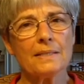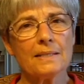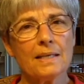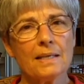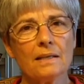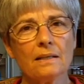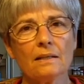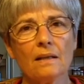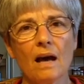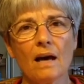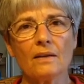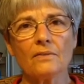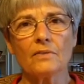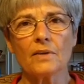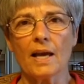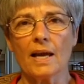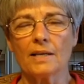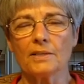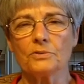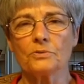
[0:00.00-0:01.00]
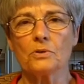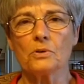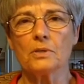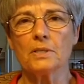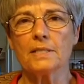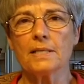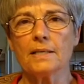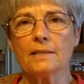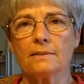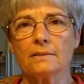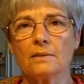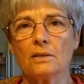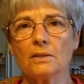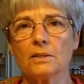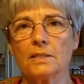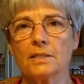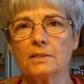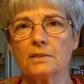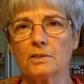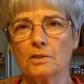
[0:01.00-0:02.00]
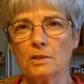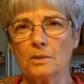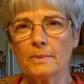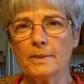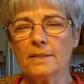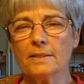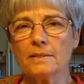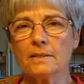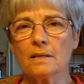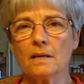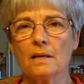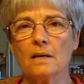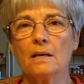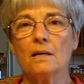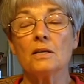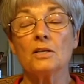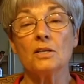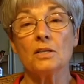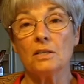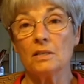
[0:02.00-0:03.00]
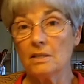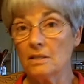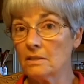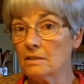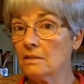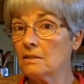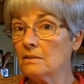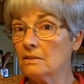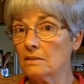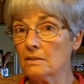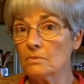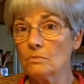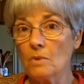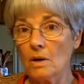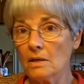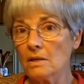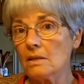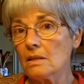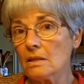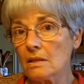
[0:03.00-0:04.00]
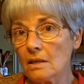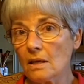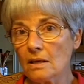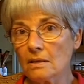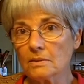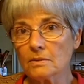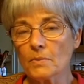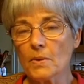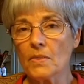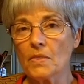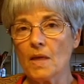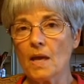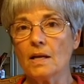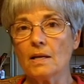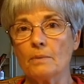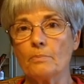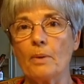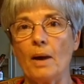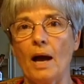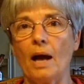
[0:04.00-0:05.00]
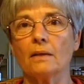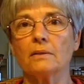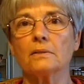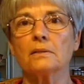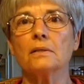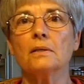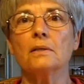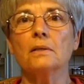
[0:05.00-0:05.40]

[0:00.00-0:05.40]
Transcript: see a lot of gastrointestinal disturbance, yeast is one of the things we think about.